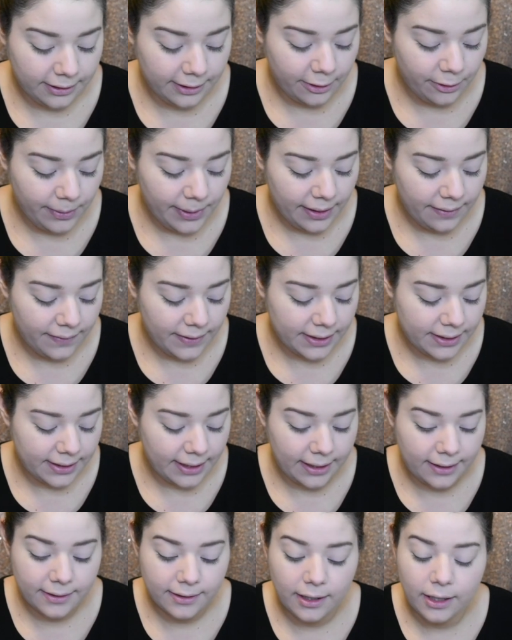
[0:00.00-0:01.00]
a little bit of this
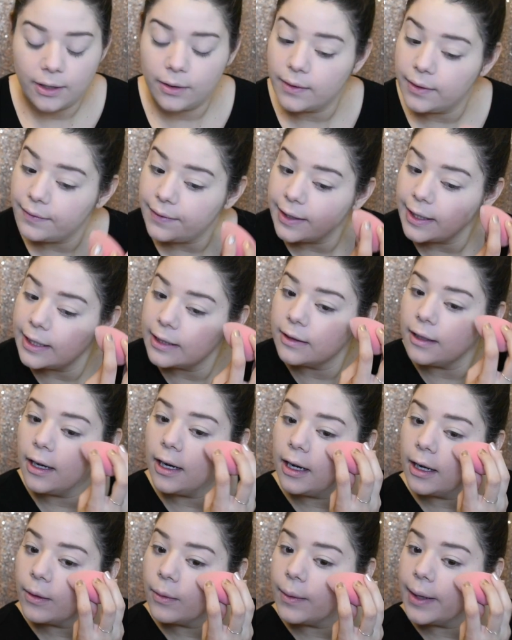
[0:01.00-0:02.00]
does go a very
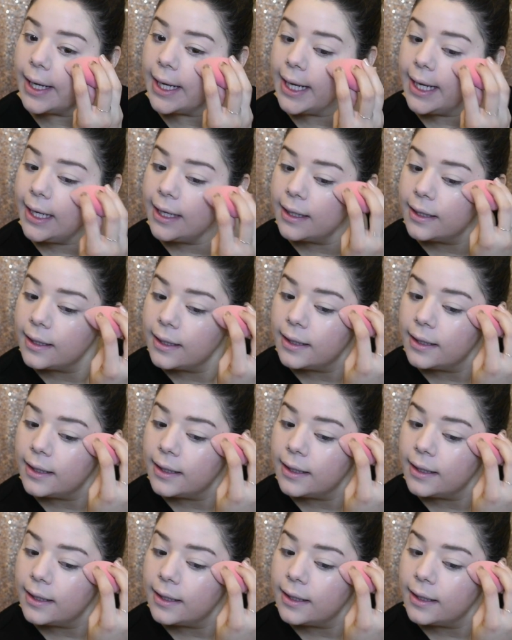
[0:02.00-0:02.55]
long way.